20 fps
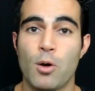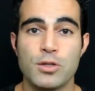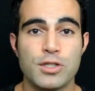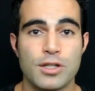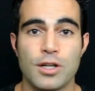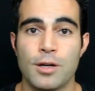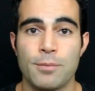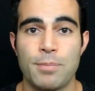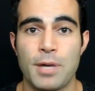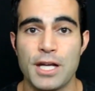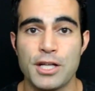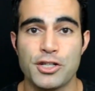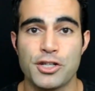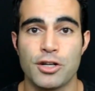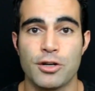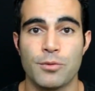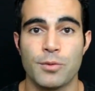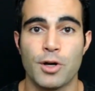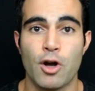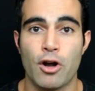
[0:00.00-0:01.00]
post a
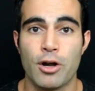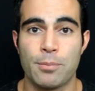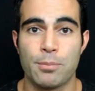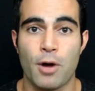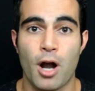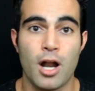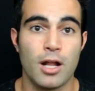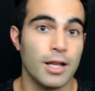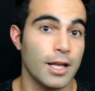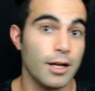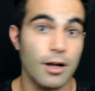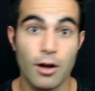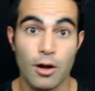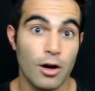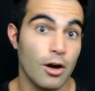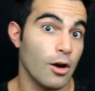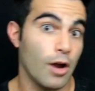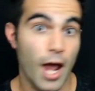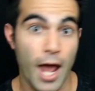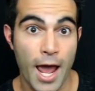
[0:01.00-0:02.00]
picture regarding a product
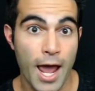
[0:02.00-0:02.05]
like,